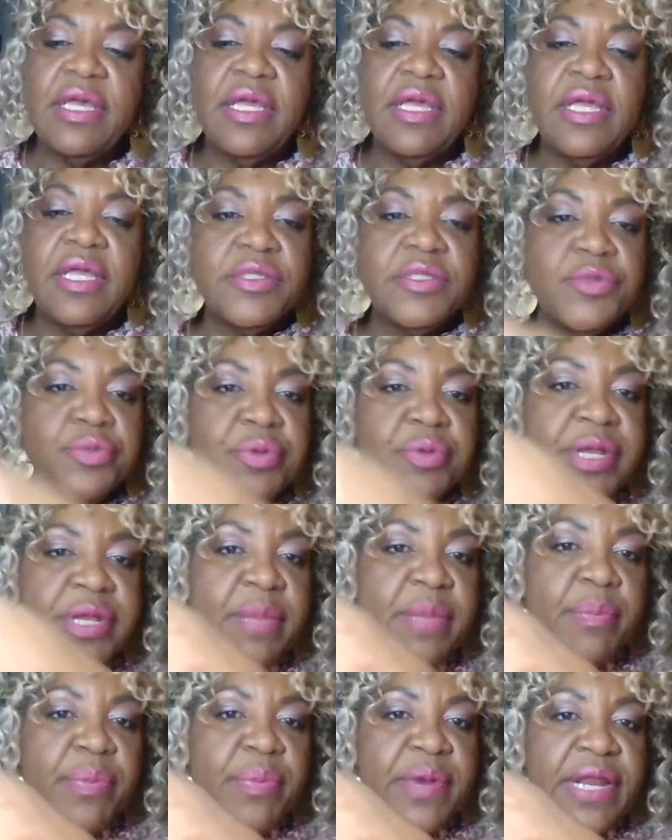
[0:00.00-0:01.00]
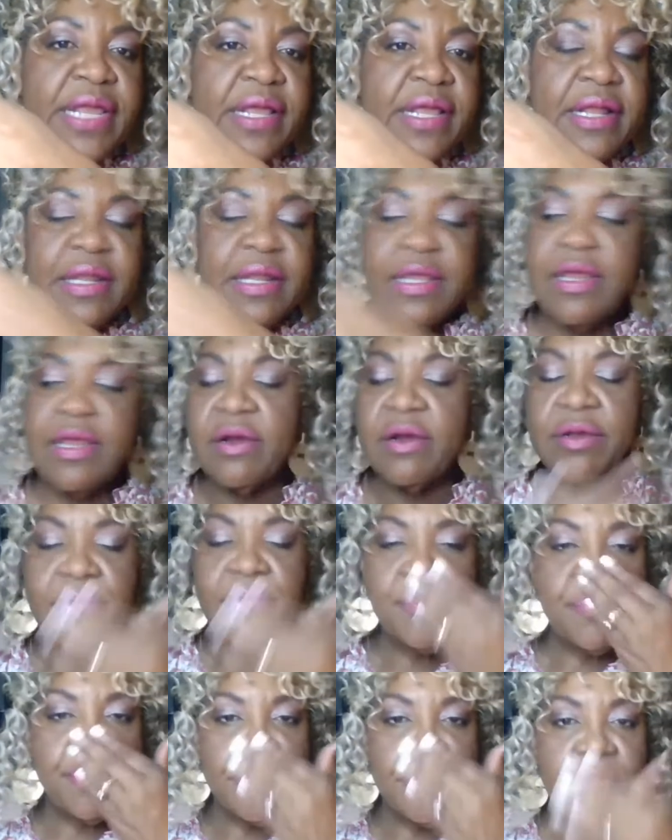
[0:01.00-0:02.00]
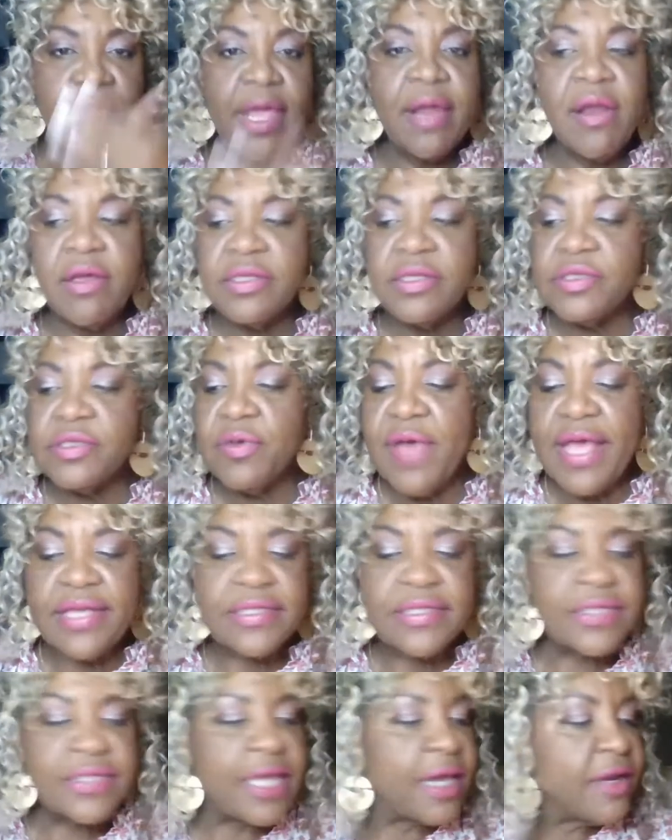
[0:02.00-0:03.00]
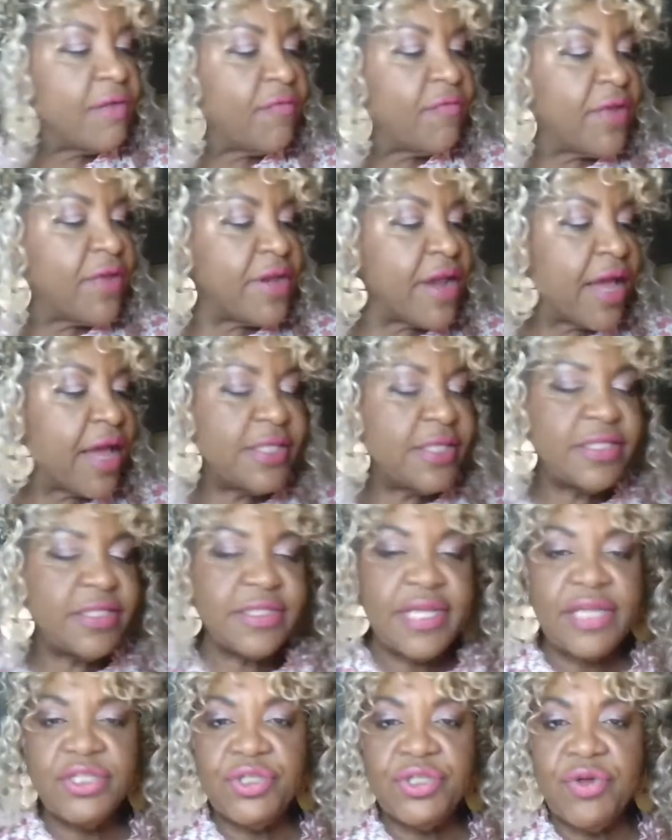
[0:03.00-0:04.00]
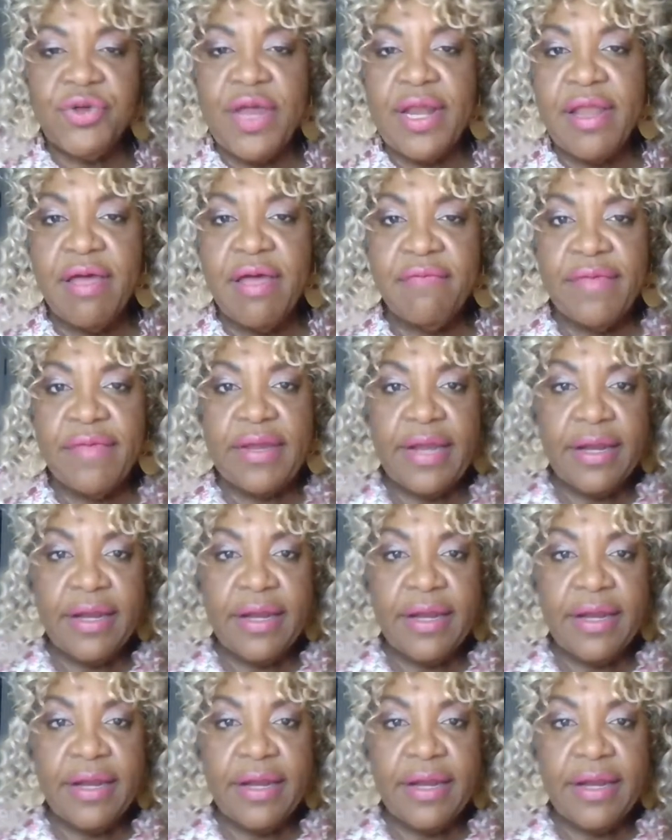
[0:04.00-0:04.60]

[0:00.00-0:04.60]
It's really pretty clear. And also has kind of a nice texture. I love it.